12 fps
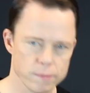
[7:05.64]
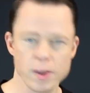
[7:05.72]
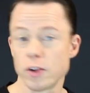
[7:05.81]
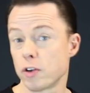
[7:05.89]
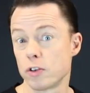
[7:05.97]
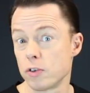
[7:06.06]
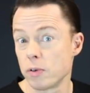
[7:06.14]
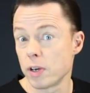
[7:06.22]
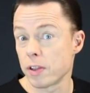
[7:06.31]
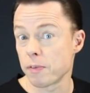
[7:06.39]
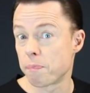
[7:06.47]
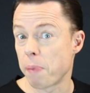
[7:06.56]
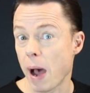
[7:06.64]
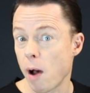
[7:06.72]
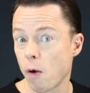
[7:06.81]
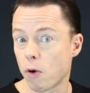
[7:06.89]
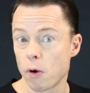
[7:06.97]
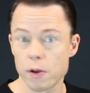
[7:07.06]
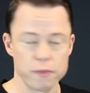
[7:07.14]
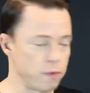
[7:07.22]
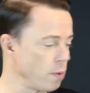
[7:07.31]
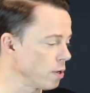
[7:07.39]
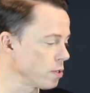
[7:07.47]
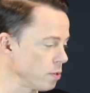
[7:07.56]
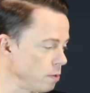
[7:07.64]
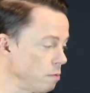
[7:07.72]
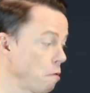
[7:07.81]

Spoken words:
And you can do another power chord if you want to.